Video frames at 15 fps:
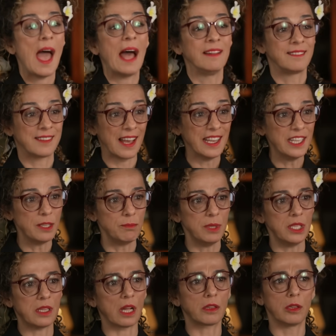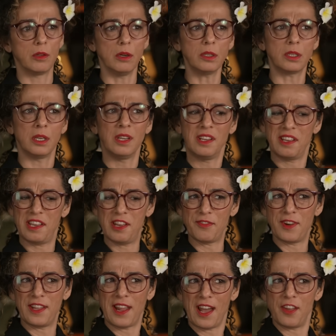and telling me that, look,
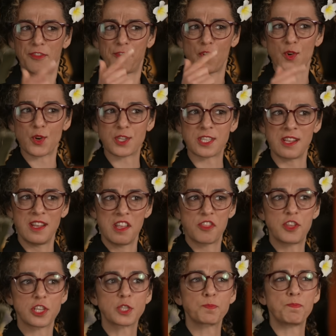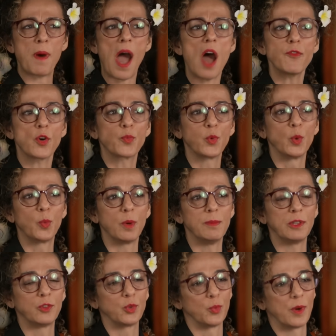even I force this powerful
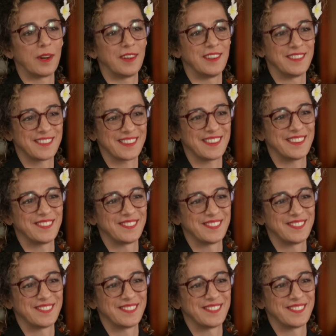woman to wear hijab.